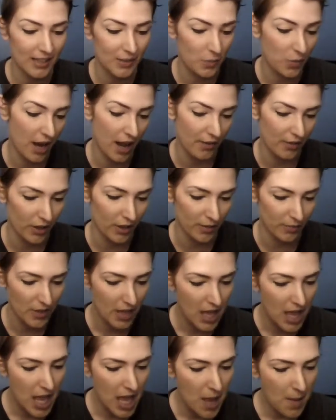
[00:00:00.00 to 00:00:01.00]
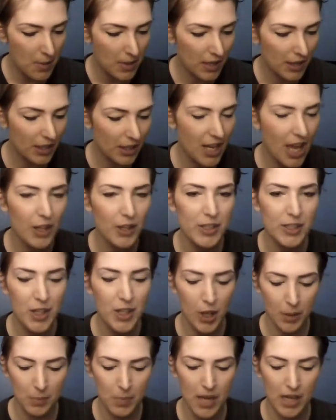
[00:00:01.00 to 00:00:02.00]
Whatever. But the color is
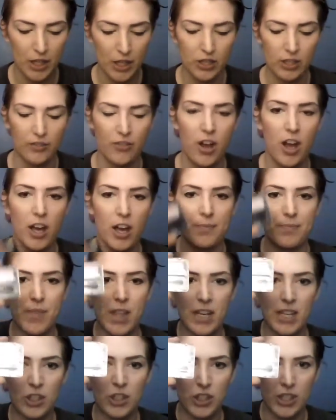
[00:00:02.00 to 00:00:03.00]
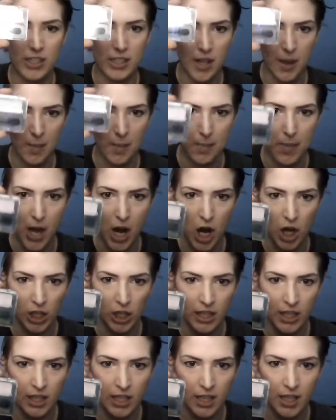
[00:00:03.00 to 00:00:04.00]
called Pink Chiffon, and it's just a
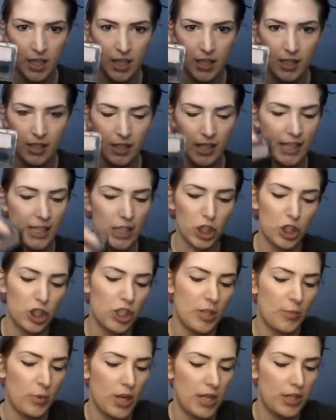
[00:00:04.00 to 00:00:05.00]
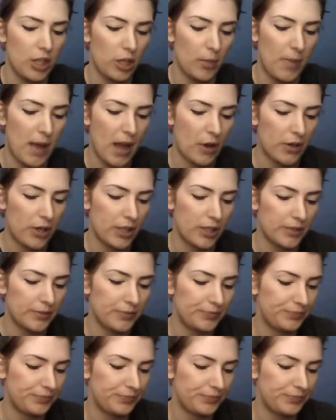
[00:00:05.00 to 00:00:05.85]
barely like shimmery little powder.